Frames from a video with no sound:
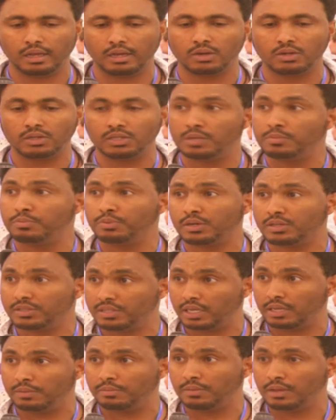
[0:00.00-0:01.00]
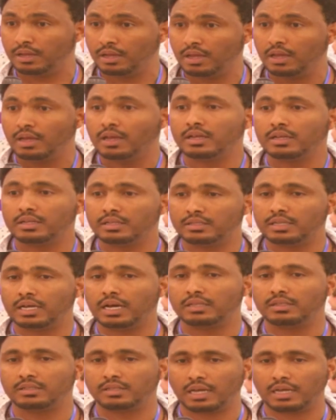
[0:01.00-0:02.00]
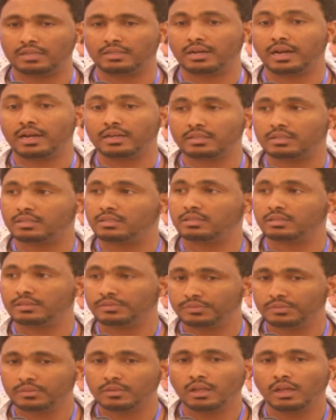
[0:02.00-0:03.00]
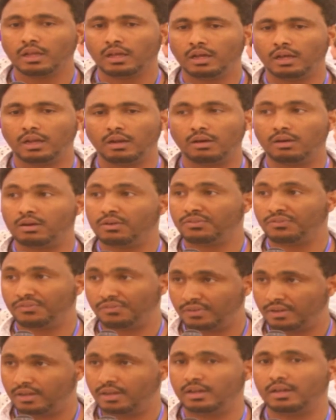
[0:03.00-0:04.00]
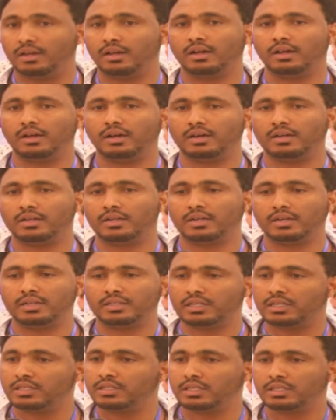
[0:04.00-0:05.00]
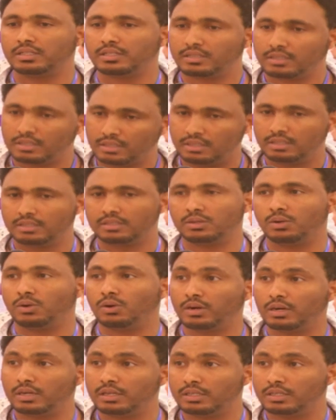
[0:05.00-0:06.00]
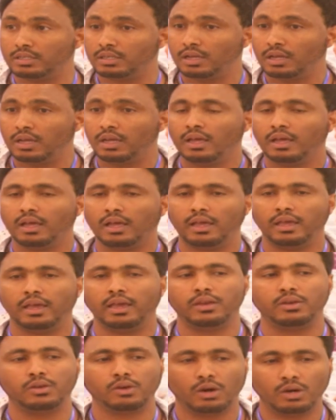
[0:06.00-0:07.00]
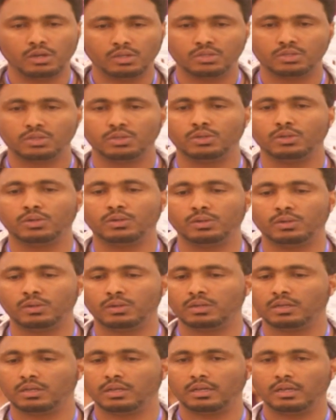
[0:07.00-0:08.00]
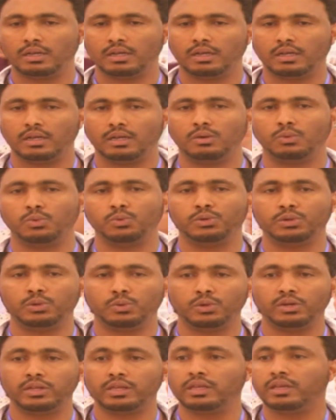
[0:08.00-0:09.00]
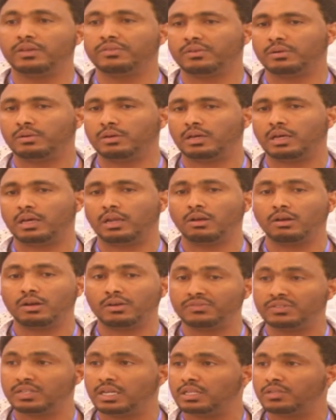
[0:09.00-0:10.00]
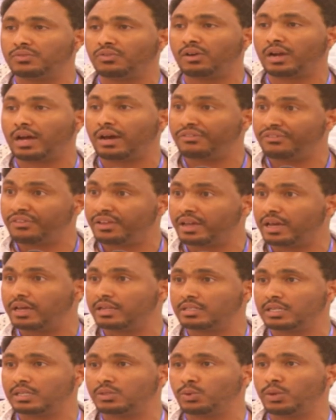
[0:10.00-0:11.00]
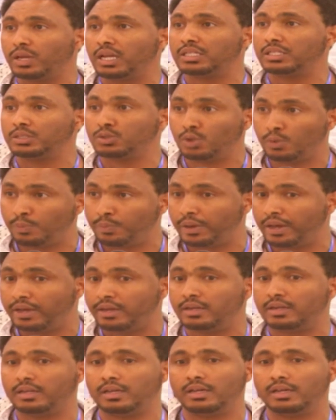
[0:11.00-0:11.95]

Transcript: symposium that attracts a lot of researchers in the world, and also would give a lot of chance for Africans as well as Ethiopian